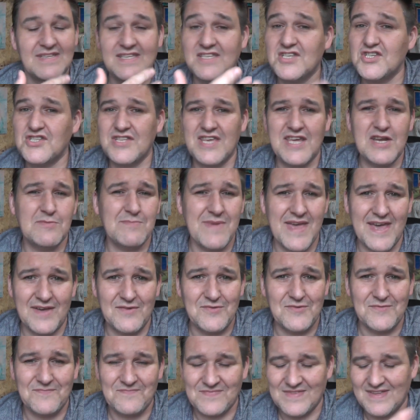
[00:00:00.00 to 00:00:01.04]
just hear me
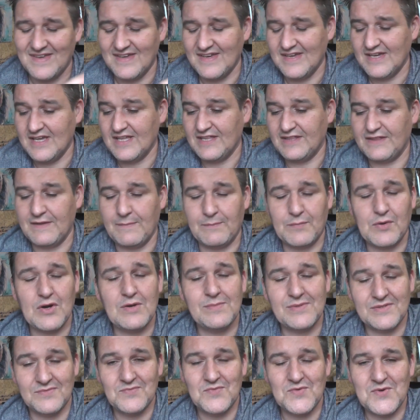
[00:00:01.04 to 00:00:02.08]
out. The
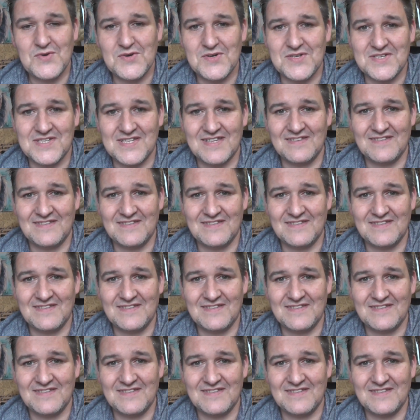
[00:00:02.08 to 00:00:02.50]
problem was